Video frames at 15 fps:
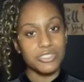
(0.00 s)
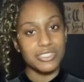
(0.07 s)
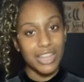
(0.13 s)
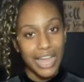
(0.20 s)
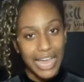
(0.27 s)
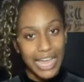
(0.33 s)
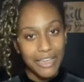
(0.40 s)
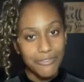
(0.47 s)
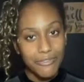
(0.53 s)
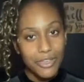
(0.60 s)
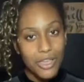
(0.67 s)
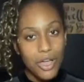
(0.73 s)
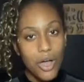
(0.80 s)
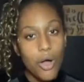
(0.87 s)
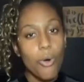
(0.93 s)
life,
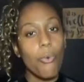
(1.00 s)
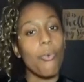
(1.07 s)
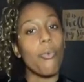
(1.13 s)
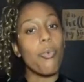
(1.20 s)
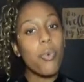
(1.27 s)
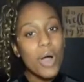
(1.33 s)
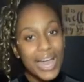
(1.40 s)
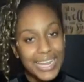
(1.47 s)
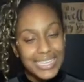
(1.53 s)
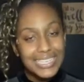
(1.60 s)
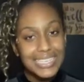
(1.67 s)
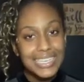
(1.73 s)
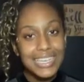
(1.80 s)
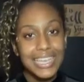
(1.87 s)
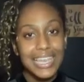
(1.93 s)
what
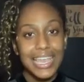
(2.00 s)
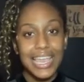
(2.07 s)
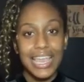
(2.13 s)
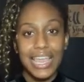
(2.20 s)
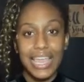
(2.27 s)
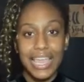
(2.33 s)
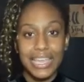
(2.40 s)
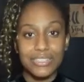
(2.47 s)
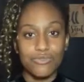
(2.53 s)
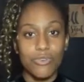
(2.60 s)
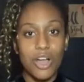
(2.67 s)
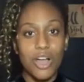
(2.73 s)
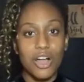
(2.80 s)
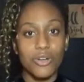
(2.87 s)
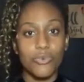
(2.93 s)
is
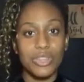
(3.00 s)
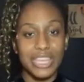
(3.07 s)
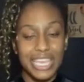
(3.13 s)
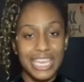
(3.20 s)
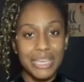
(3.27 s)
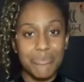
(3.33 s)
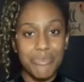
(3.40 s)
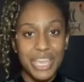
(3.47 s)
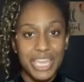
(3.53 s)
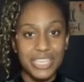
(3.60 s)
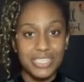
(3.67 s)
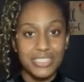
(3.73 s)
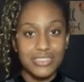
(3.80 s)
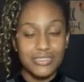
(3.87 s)
wrong with eating meat?